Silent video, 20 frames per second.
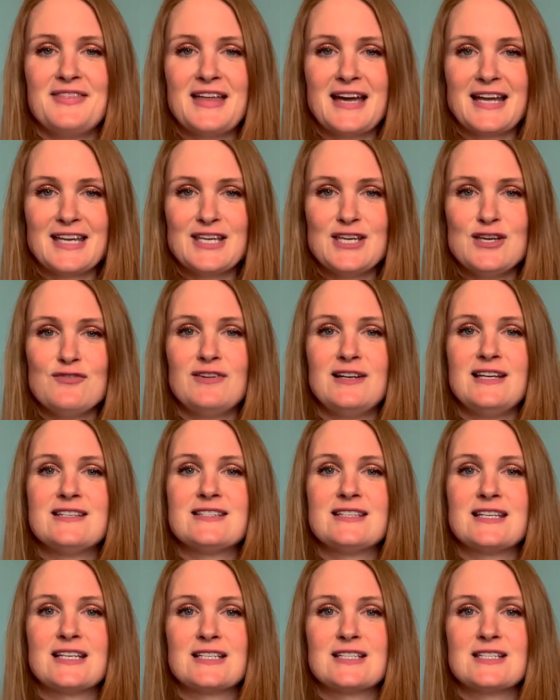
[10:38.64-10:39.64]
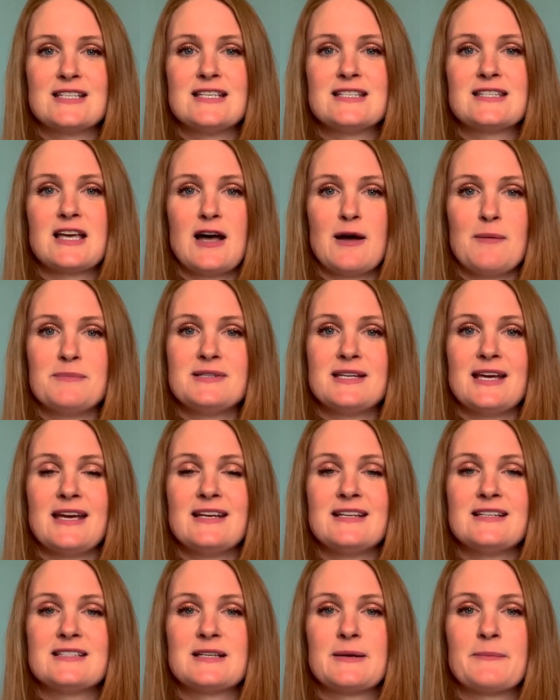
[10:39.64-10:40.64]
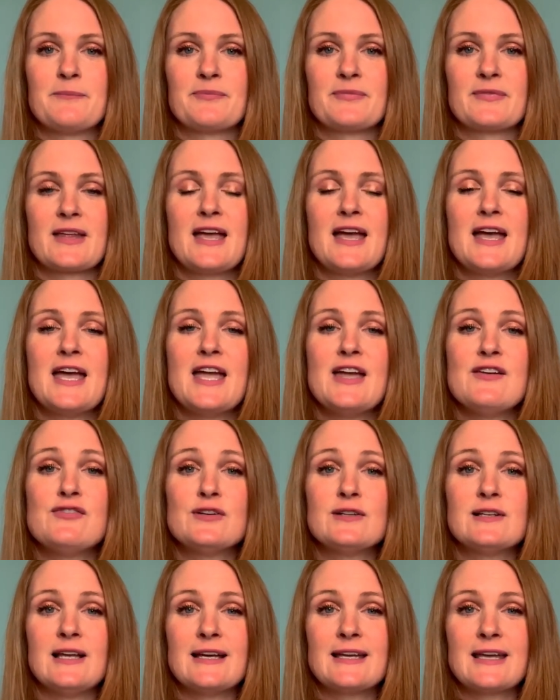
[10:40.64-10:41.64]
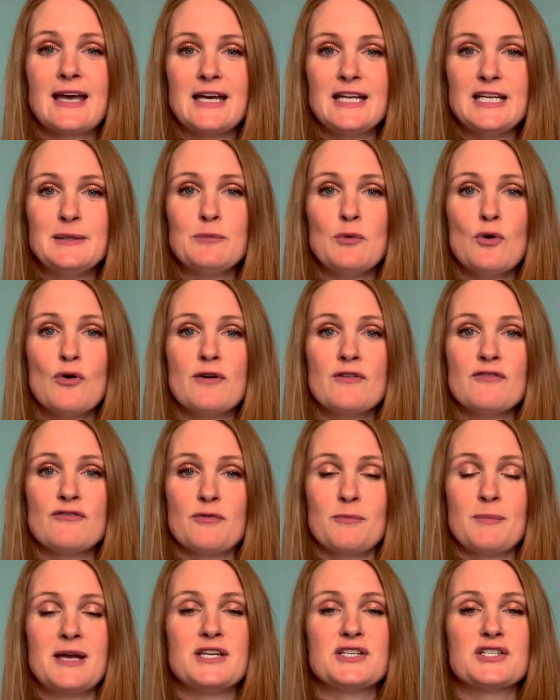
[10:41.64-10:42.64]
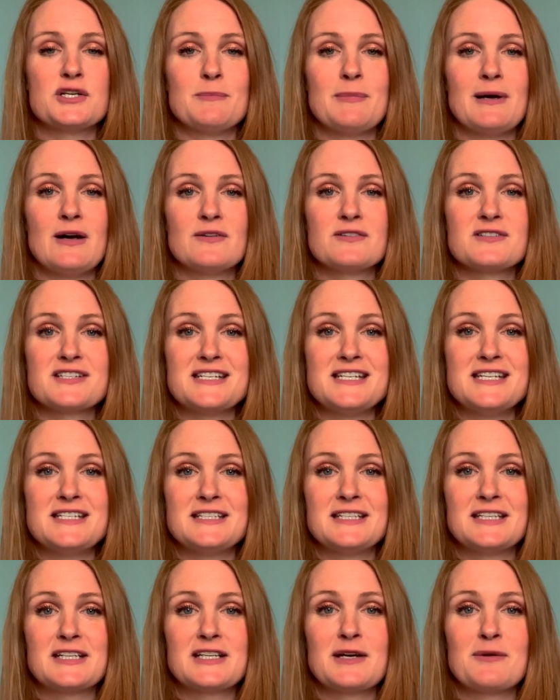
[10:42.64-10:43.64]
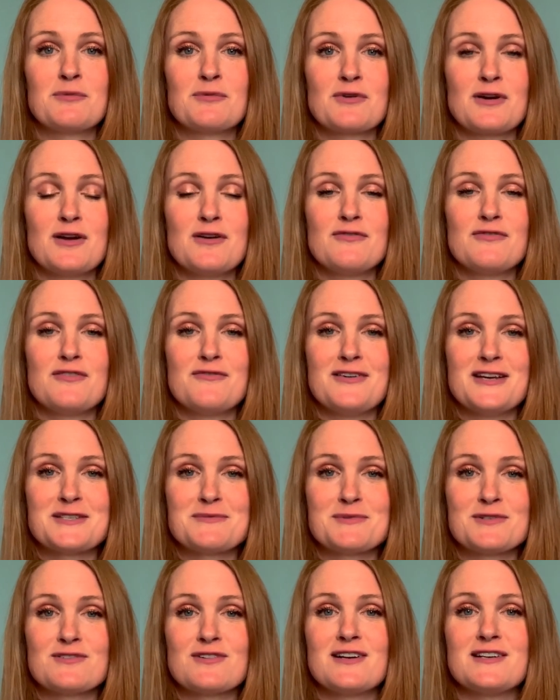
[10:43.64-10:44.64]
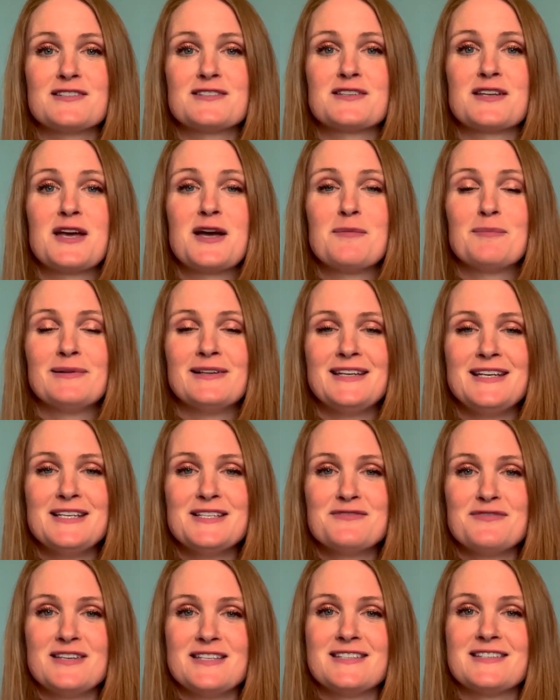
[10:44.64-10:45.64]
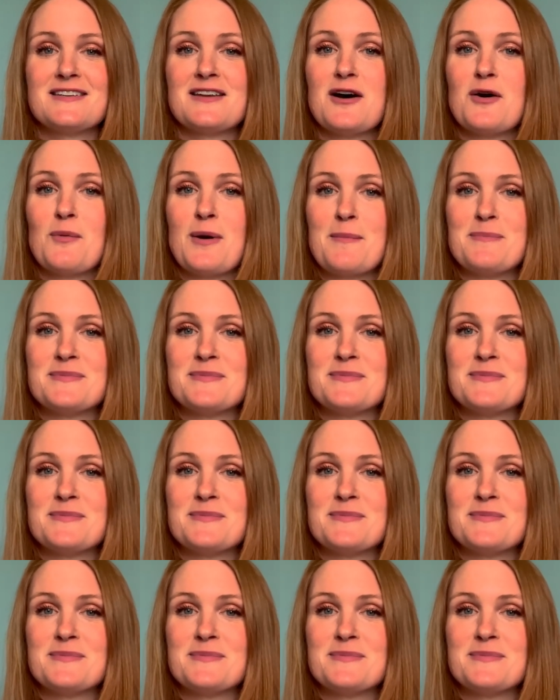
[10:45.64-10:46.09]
Thank you for listening to this update. If you'd like any more information about Dunedin Income Growth Investment Trust, please visit our